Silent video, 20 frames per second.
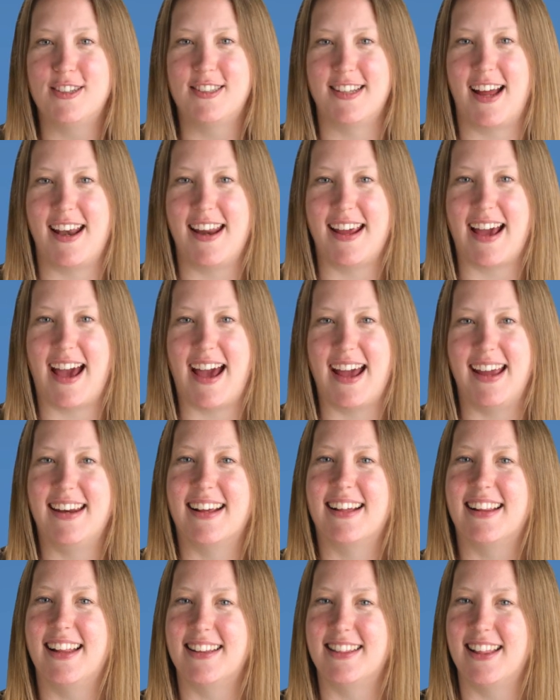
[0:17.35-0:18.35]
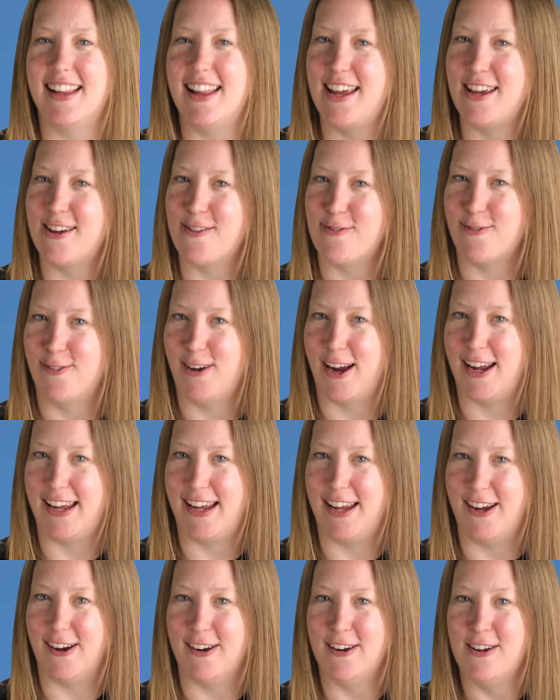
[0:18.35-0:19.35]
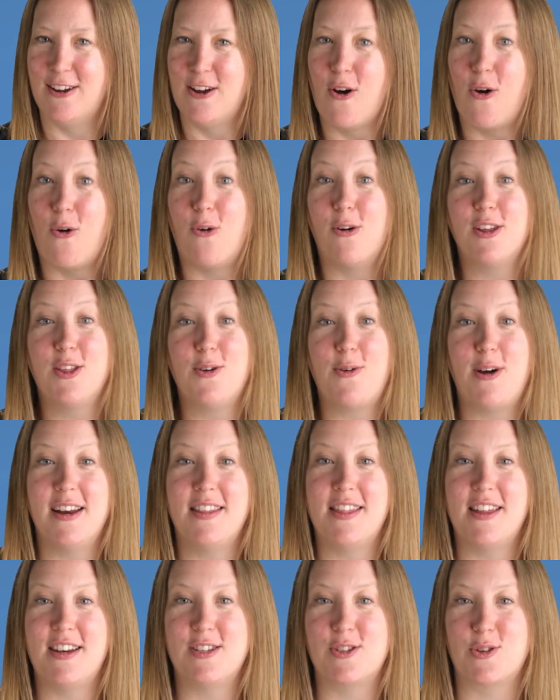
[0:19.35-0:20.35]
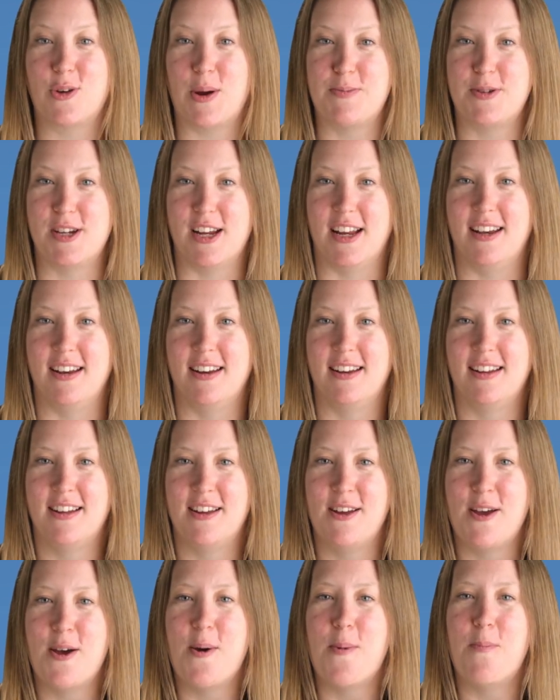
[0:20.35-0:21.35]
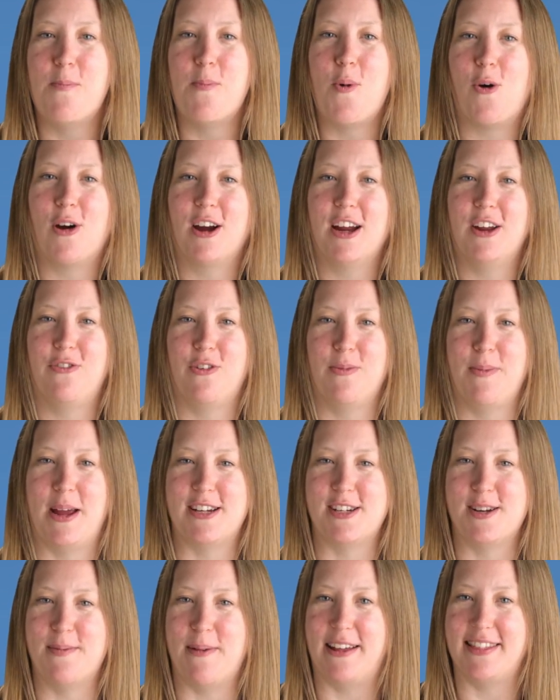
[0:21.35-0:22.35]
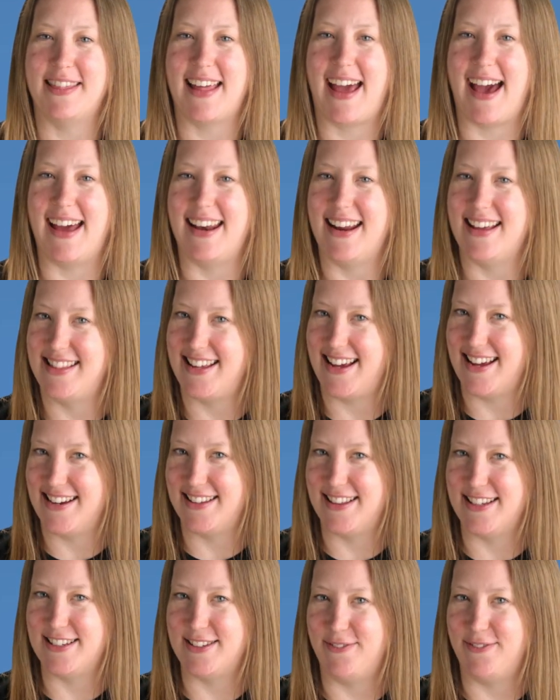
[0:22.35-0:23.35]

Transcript: study guide, click the link right here, or the one in the description. More information about that at the end of this